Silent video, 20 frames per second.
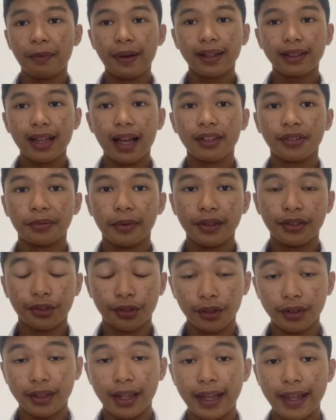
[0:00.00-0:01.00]
my classmates
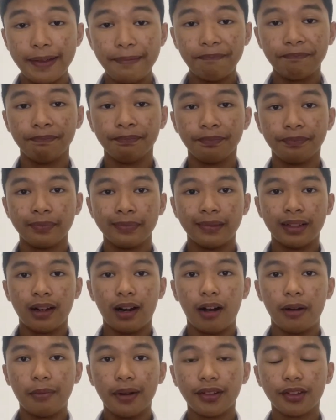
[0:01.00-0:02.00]
today
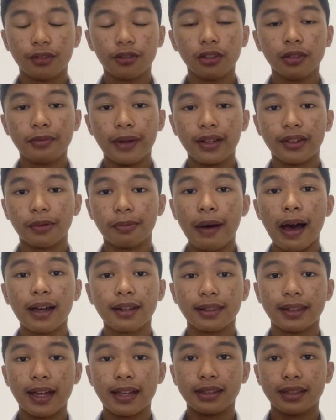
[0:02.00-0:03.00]
are my schoolmates
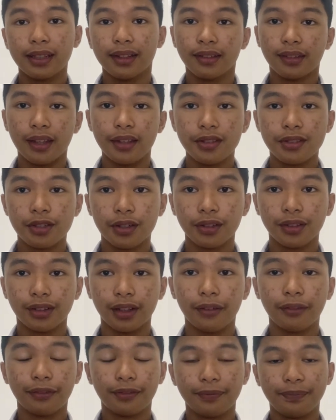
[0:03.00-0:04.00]
back then in St.
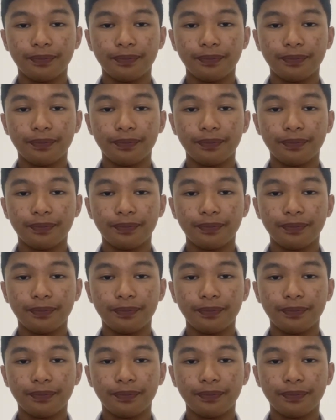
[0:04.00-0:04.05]
Joseph.